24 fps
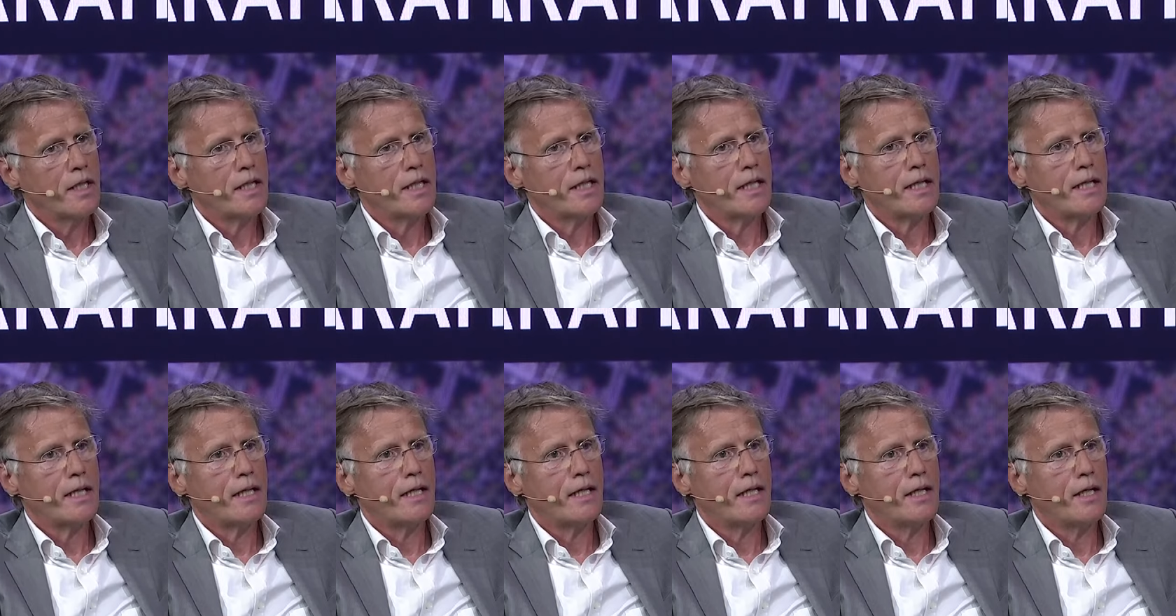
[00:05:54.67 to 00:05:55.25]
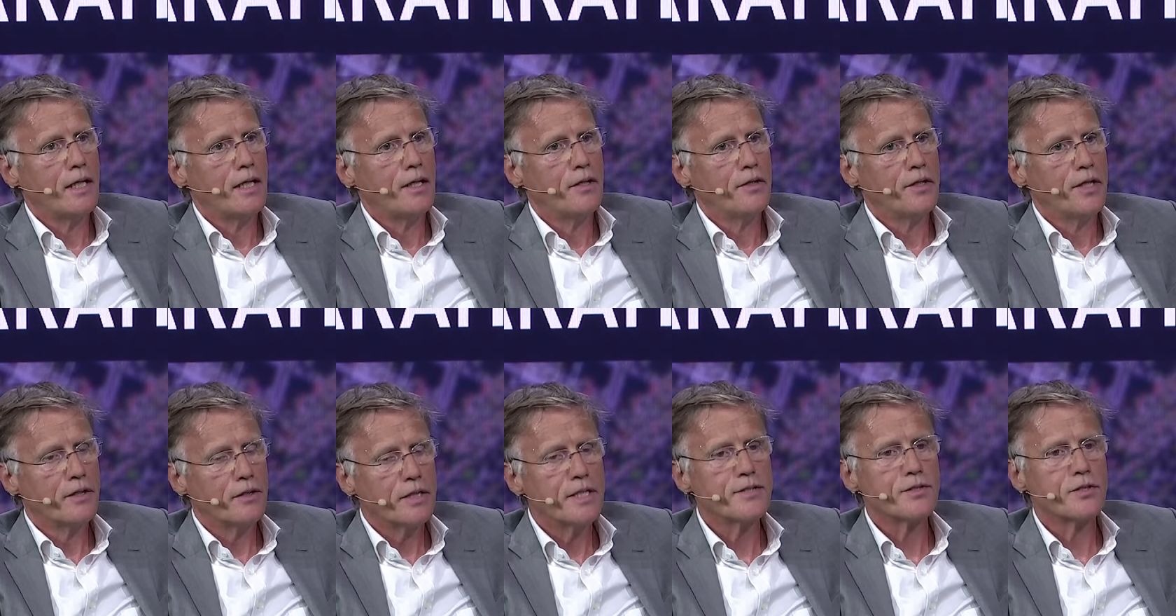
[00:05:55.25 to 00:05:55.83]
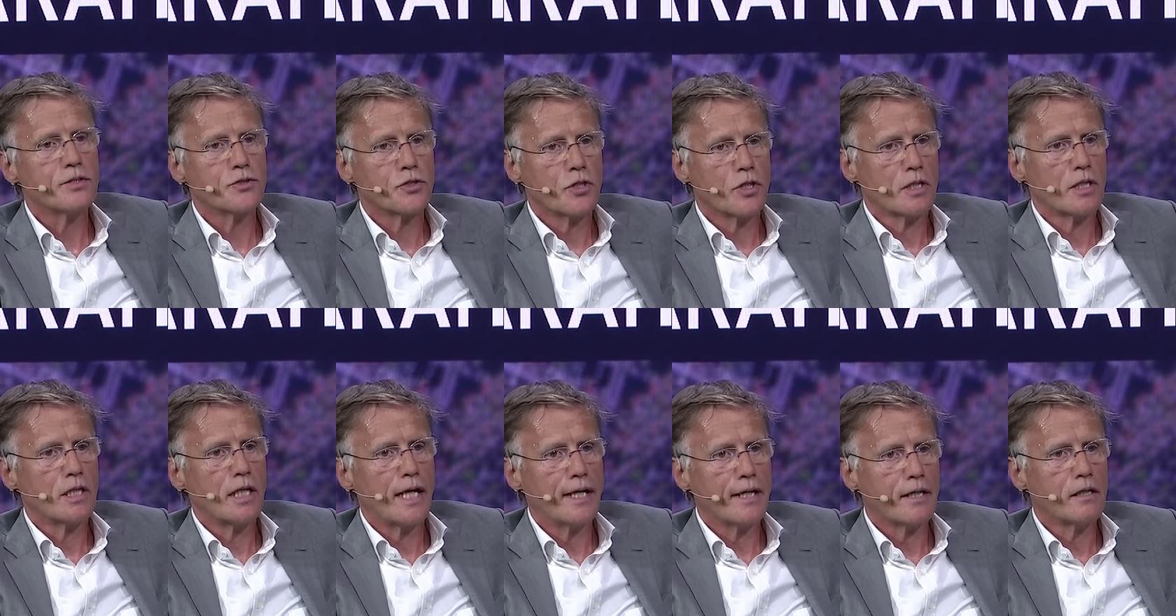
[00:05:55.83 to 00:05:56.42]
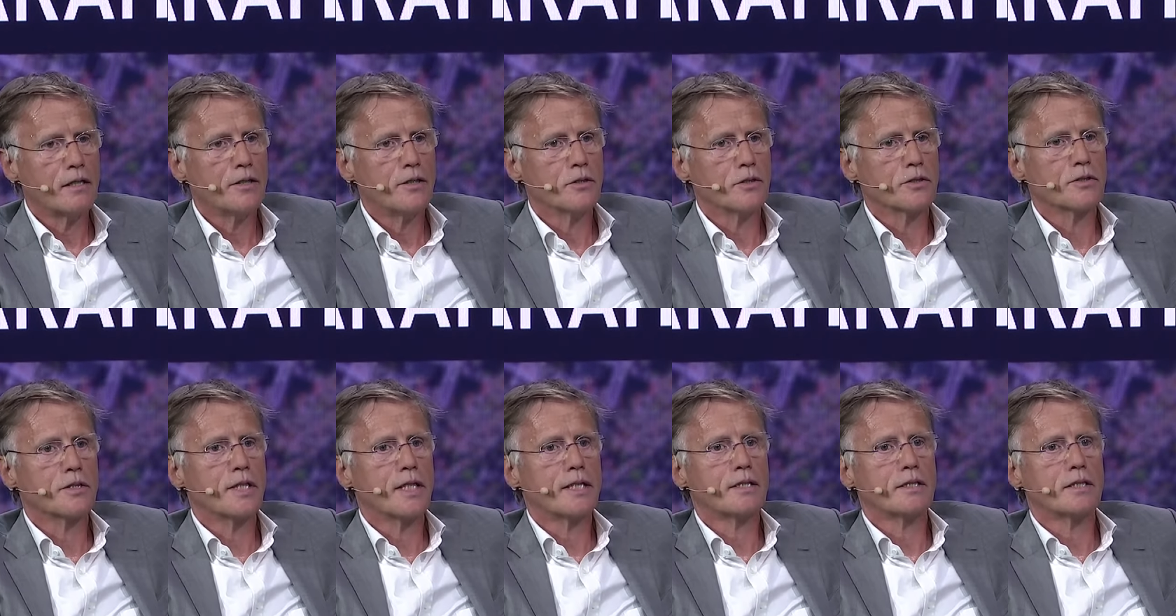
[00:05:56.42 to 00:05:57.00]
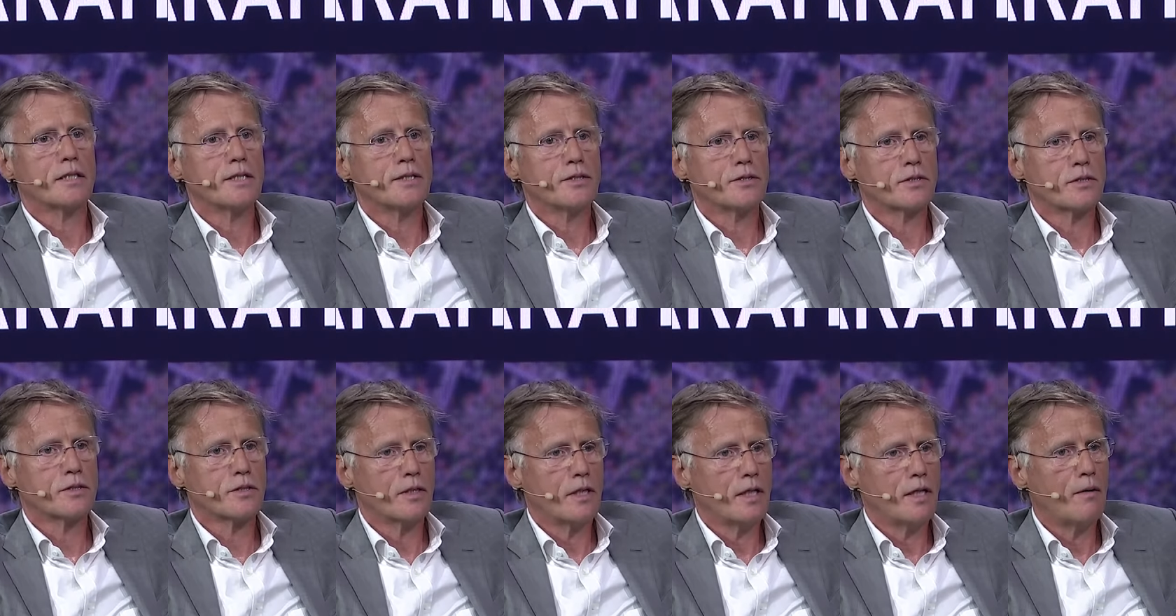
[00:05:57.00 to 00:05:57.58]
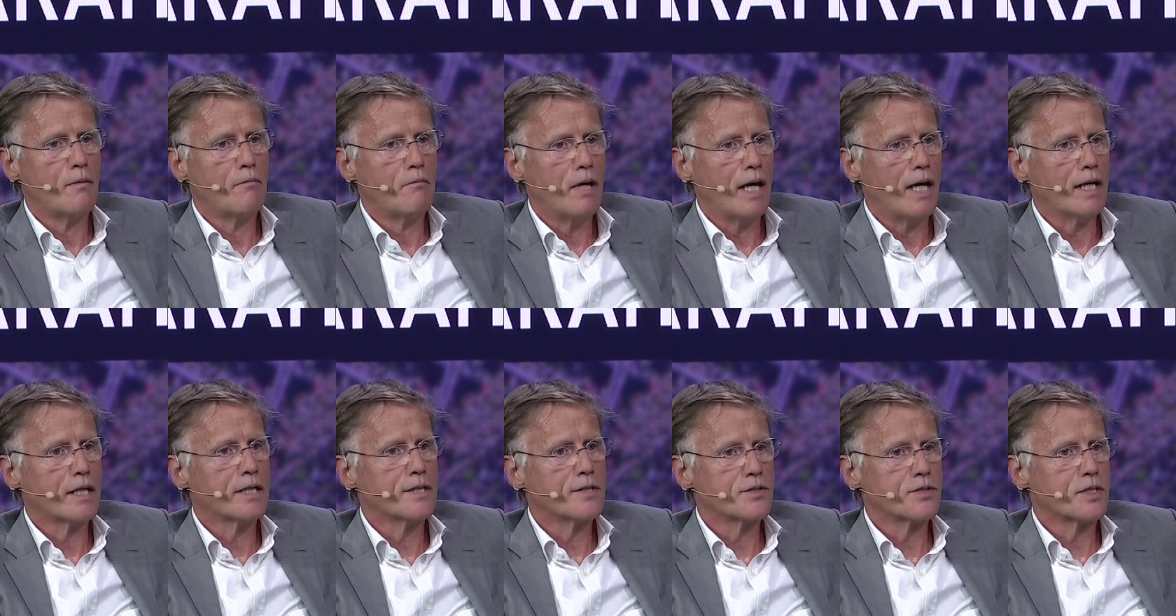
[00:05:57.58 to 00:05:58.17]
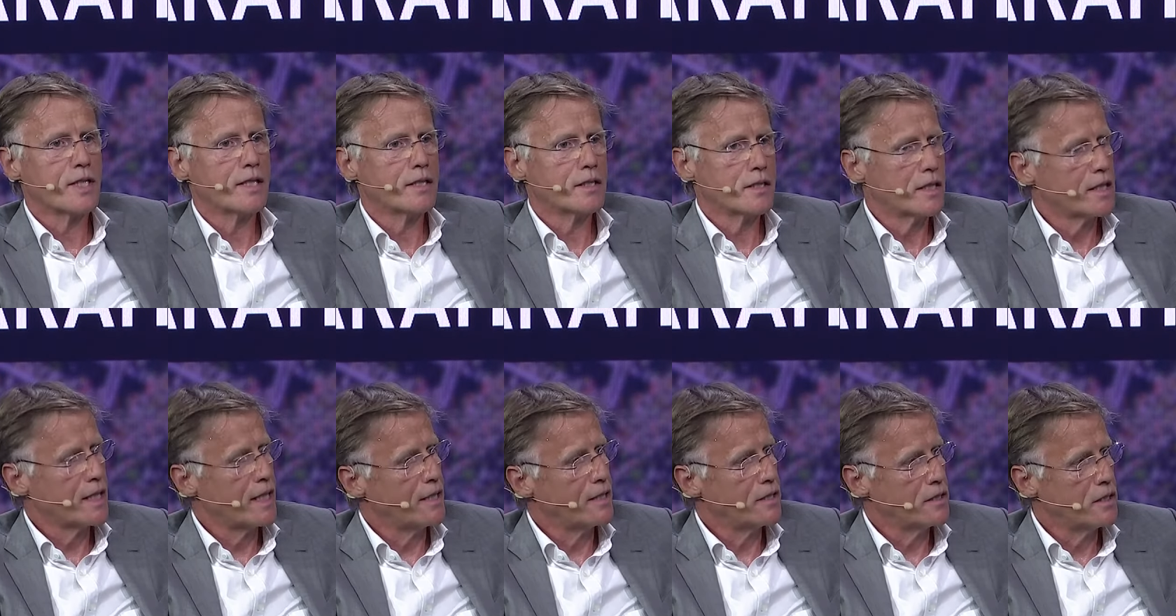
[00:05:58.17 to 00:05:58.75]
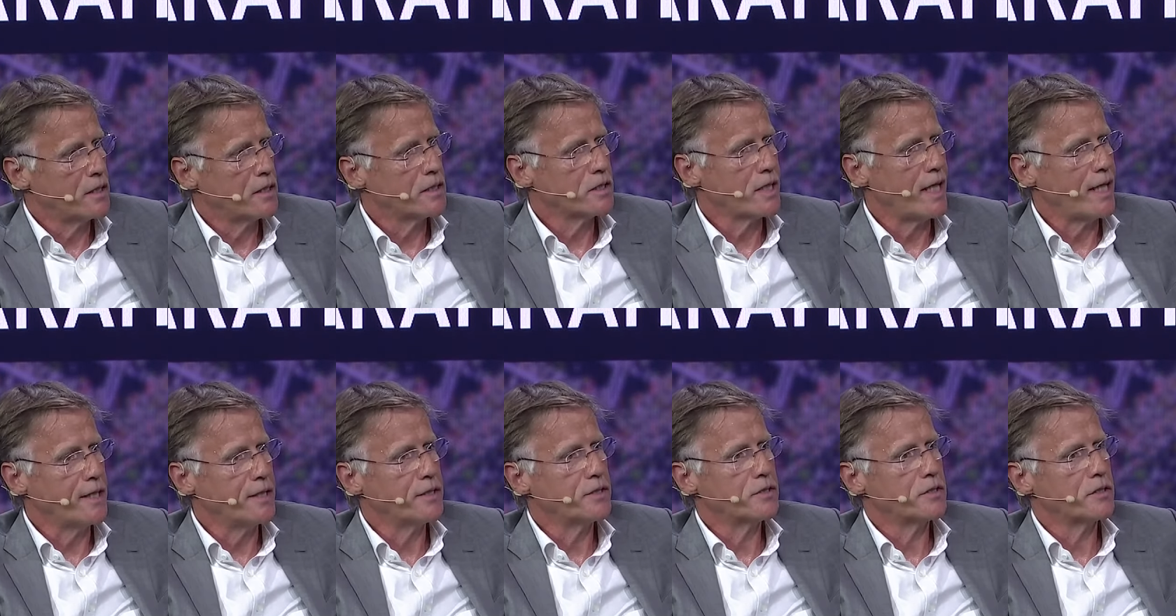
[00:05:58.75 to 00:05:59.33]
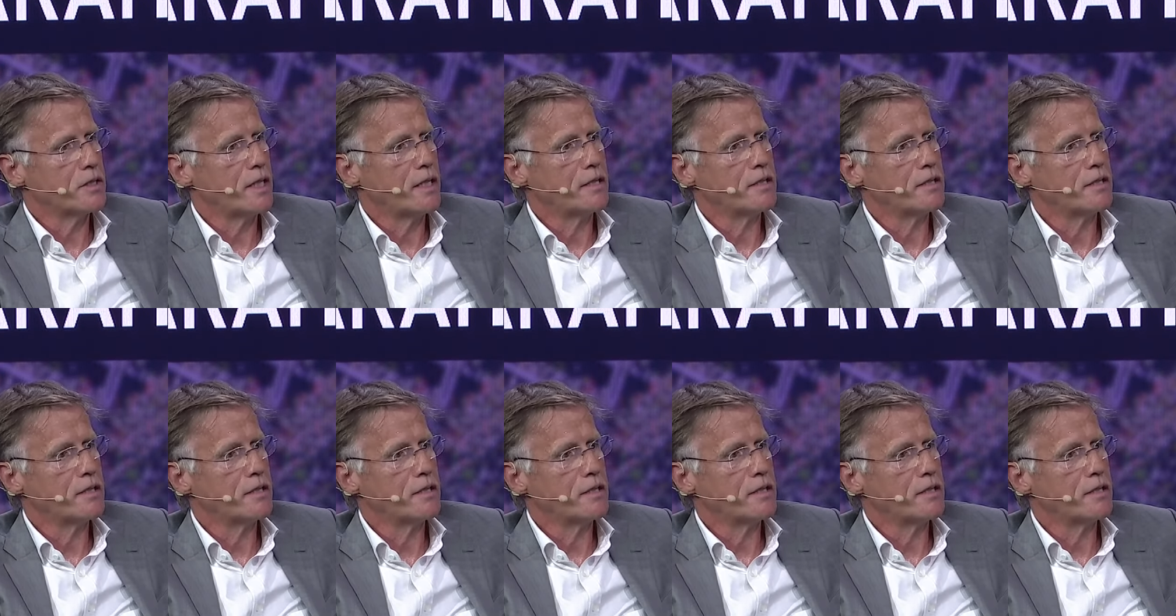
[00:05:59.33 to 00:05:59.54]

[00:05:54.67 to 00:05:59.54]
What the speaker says: there is a certain likelihood that these markets get again tight.